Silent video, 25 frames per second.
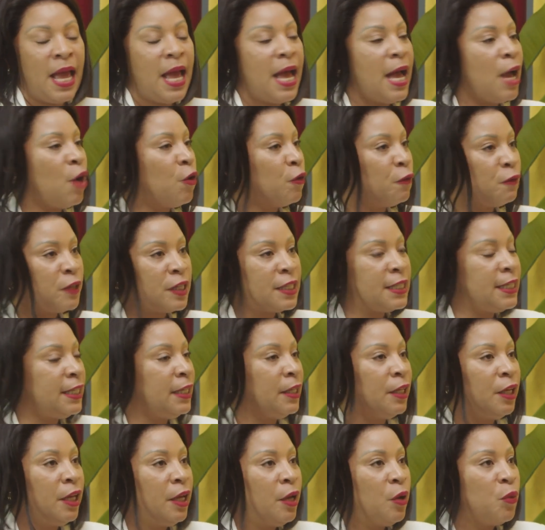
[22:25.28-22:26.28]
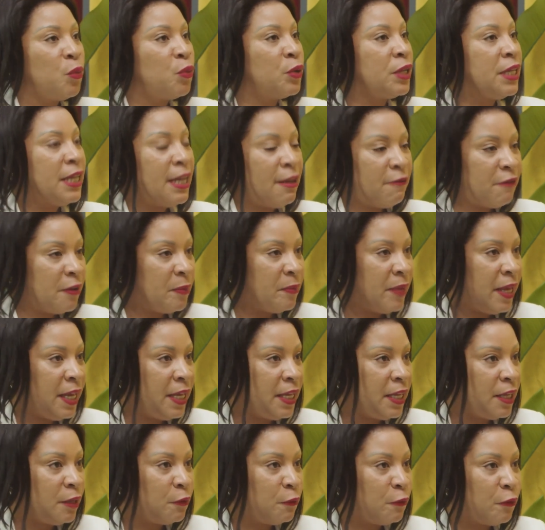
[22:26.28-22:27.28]
obviously would never
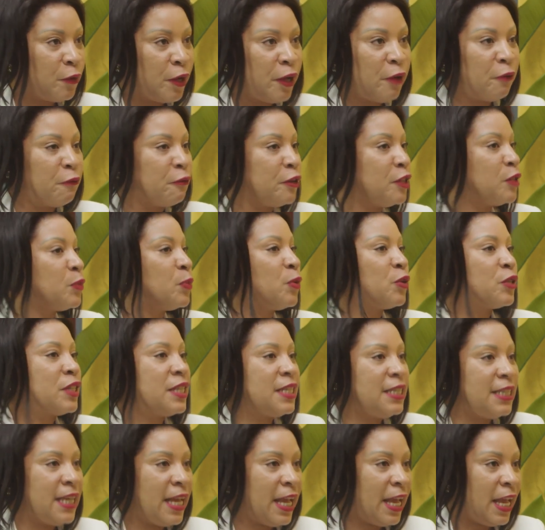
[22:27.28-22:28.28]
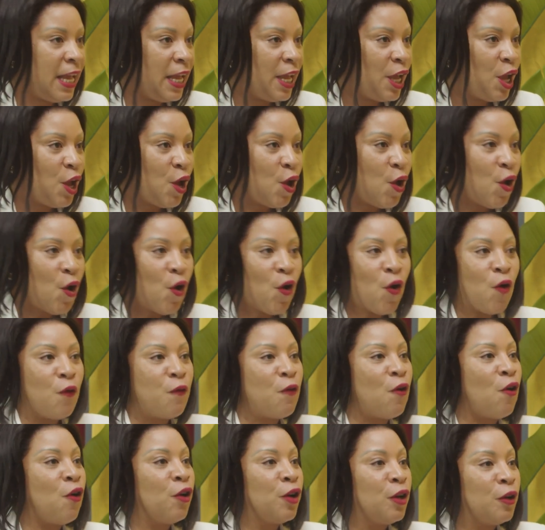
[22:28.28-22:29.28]
make it for every sports day or
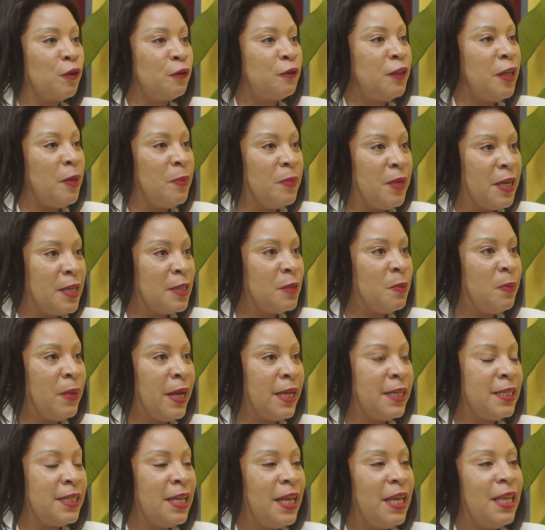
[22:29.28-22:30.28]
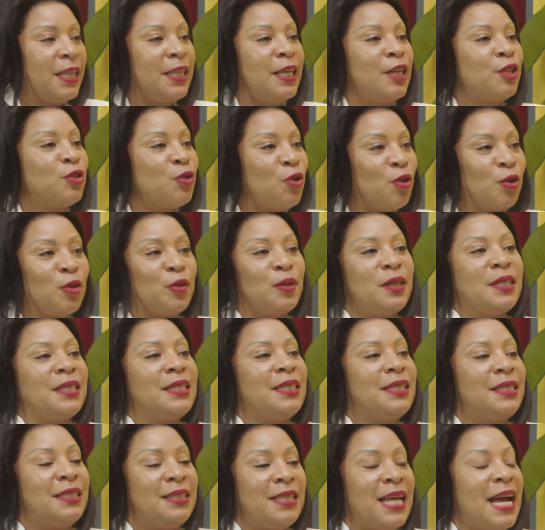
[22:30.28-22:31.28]
for all of them, yes, but there's
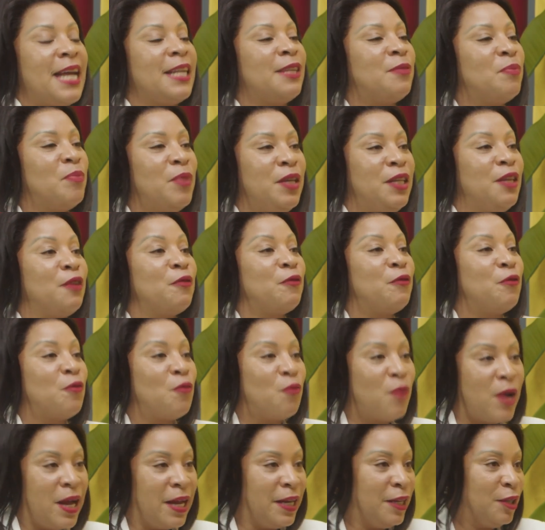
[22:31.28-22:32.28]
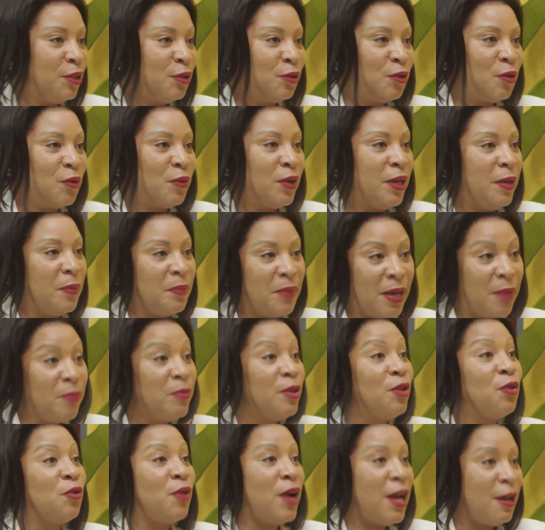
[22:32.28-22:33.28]
always that meaningful one, where
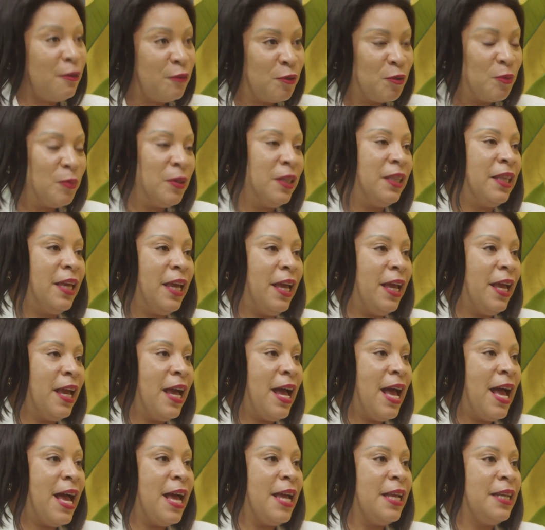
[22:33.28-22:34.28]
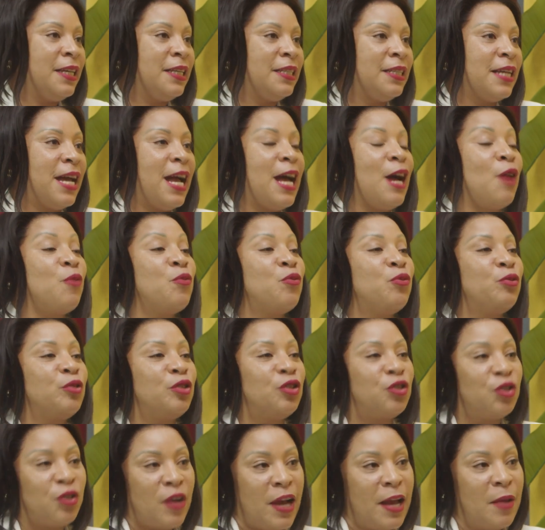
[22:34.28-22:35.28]
mommy, you have to be there, and I would
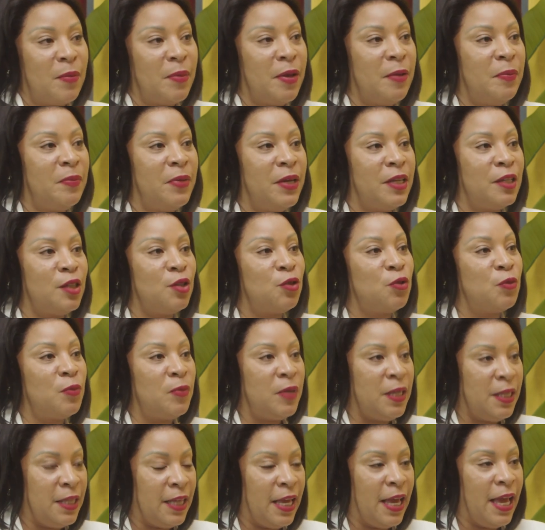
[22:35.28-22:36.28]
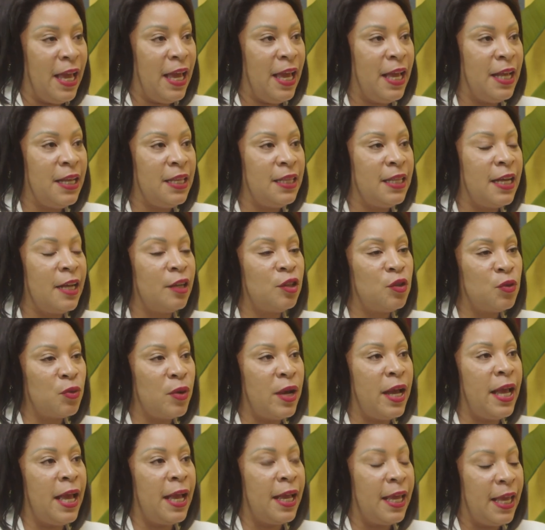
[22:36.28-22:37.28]
try my best to be there. And that's
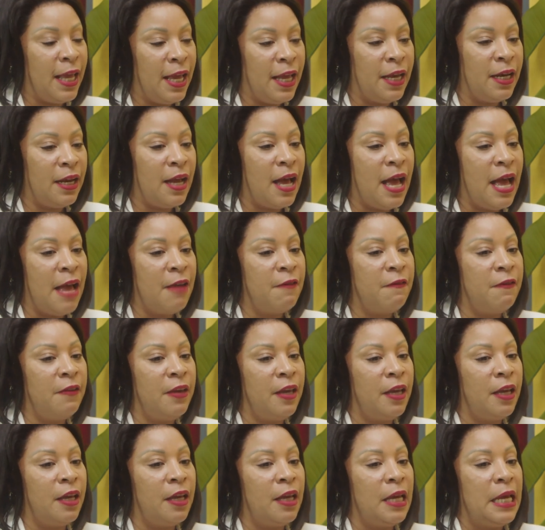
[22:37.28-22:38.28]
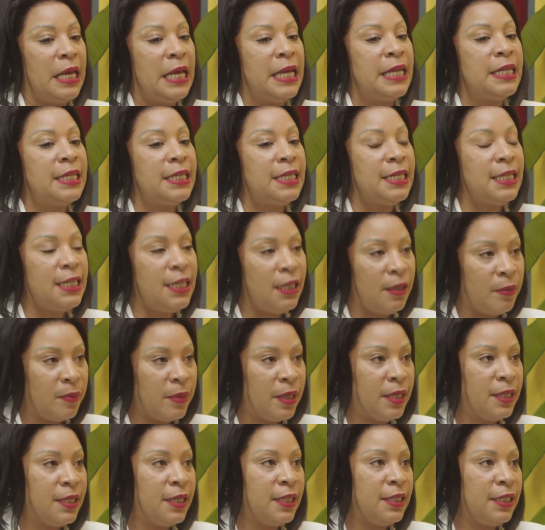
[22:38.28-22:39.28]
why, again, having a team,
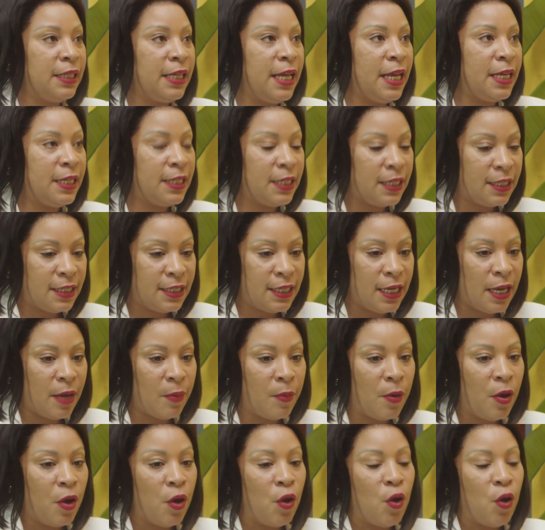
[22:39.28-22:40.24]
a dedicated team